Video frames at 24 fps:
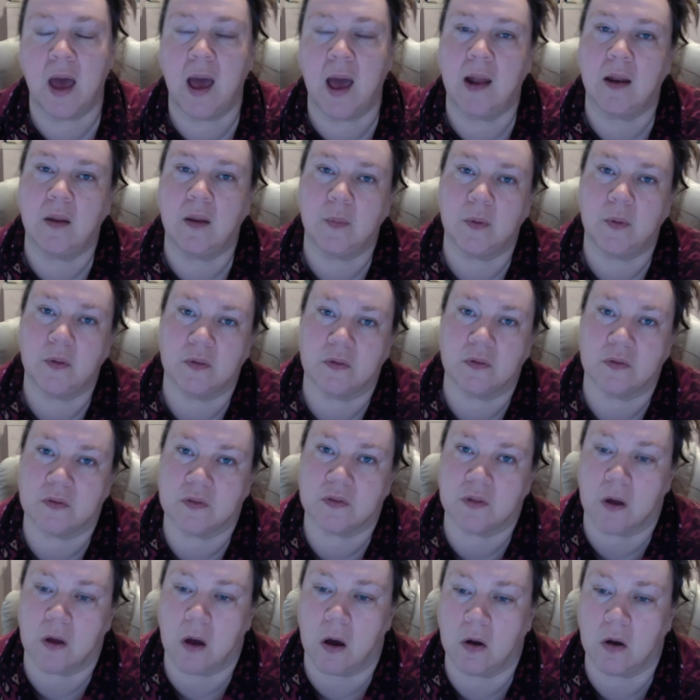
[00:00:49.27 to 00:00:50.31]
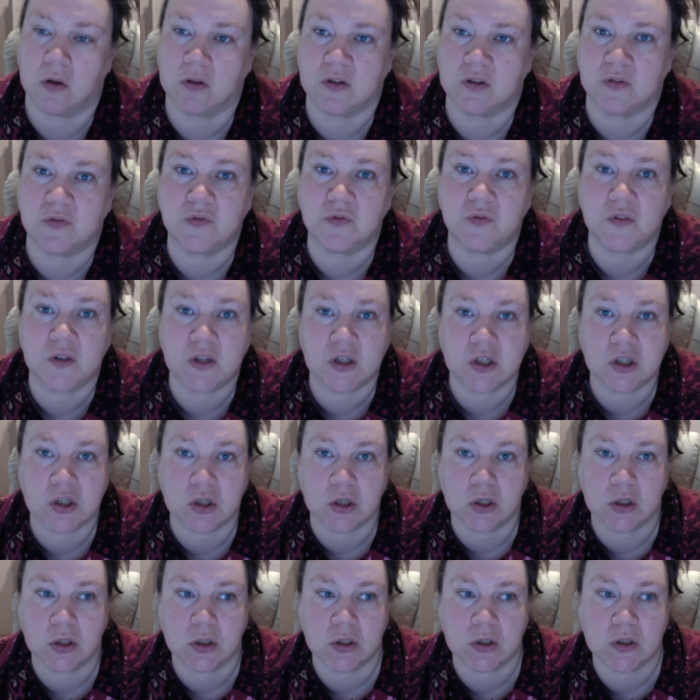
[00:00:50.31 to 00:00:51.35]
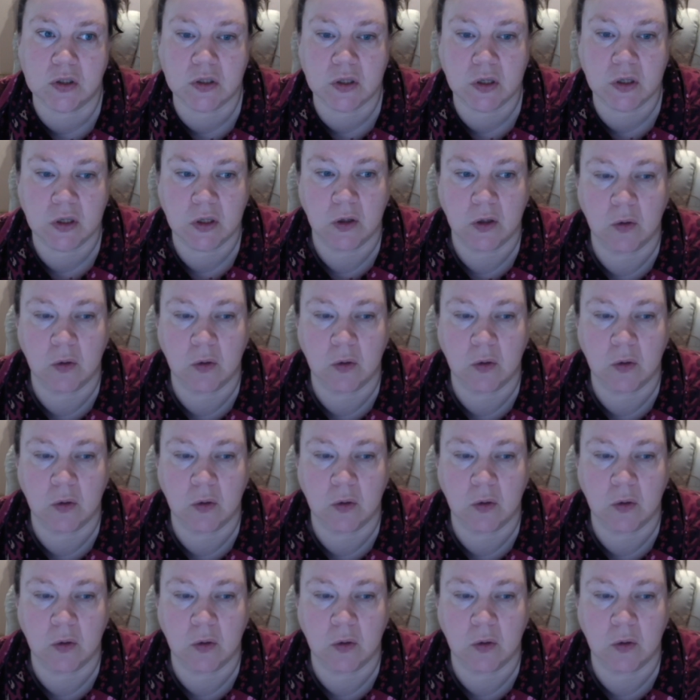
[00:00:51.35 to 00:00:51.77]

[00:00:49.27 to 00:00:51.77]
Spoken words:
elements that are deficient